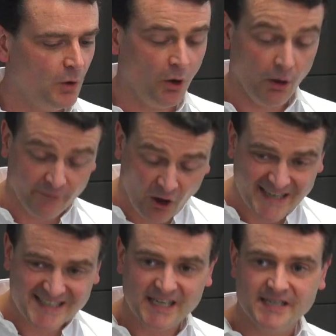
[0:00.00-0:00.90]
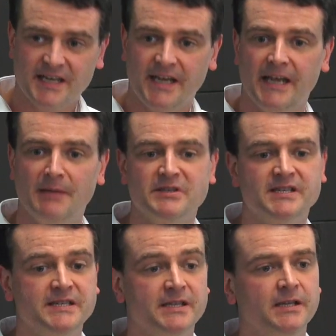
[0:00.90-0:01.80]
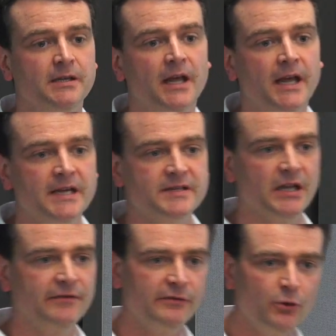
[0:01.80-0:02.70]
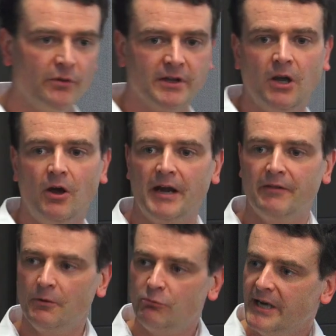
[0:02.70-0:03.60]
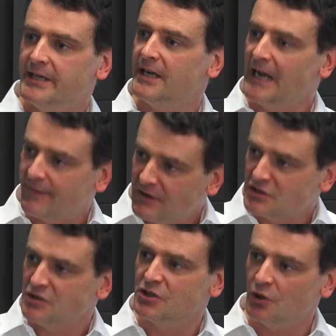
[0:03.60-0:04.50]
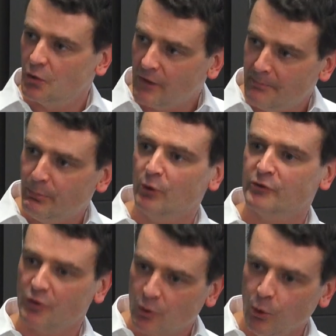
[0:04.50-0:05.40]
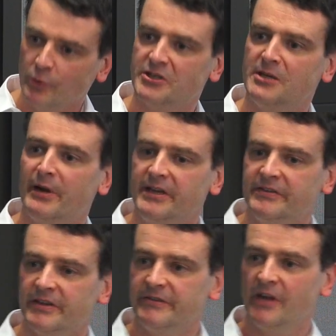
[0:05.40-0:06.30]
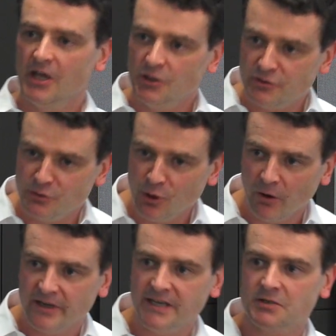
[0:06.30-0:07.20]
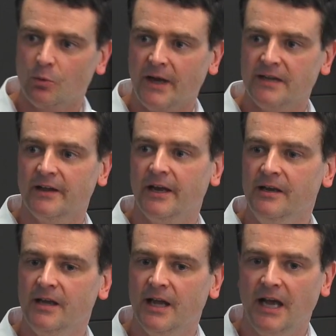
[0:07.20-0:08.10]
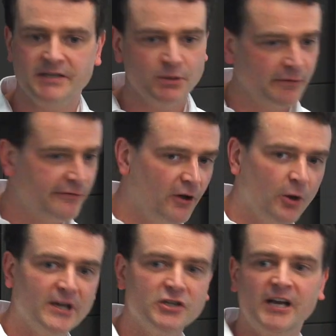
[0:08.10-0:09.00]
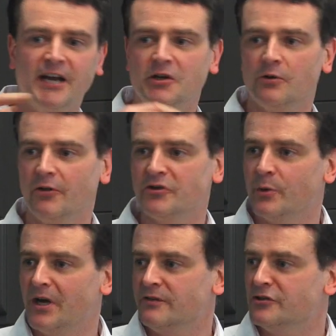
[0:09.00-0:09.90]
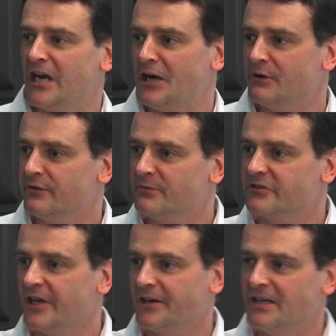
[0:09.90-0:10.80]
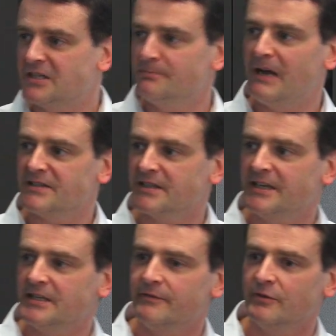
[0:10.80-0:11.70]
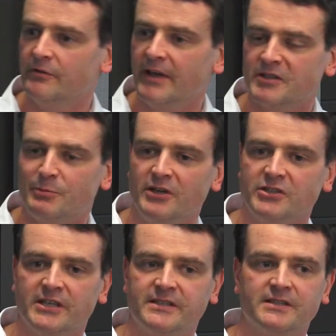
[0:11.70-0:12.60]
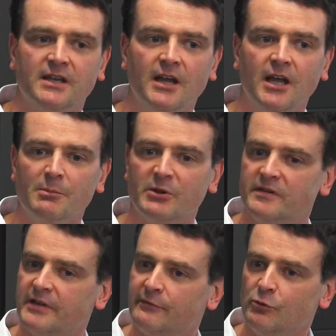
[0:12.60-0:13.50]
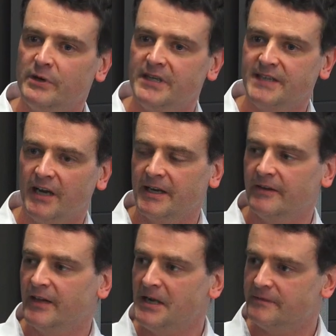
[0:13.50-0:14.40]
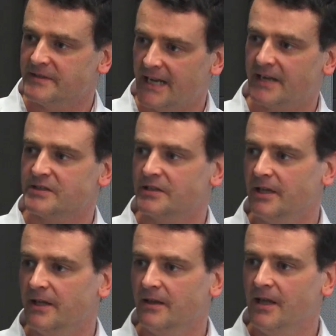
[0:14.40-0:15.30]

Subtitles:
ITSA MTD is that if you've got the client and they're regularly having to do their books on a quarterly basis, you do not need to wait then until the following January or the 20th of January for them suddenly to magically give you their spreadsheets, because they've already done it at the end of the tax year.